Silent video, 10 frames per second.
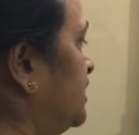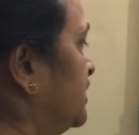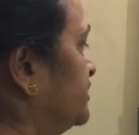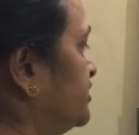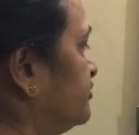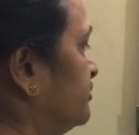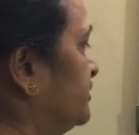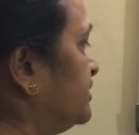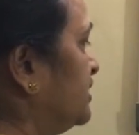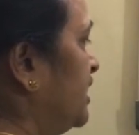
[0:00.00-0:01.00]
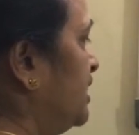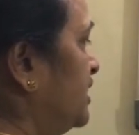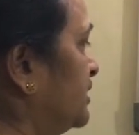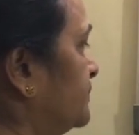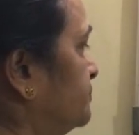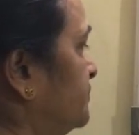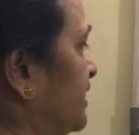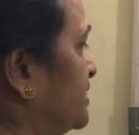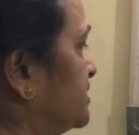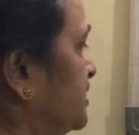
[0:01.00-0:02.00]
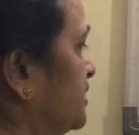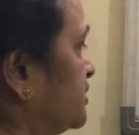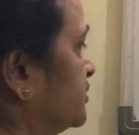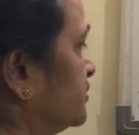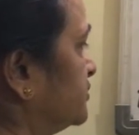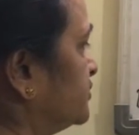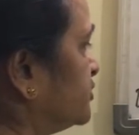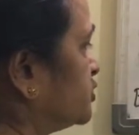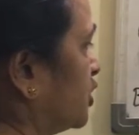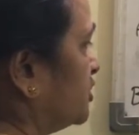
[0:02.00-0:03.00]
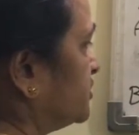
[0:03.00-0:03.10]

This will be the basic salt.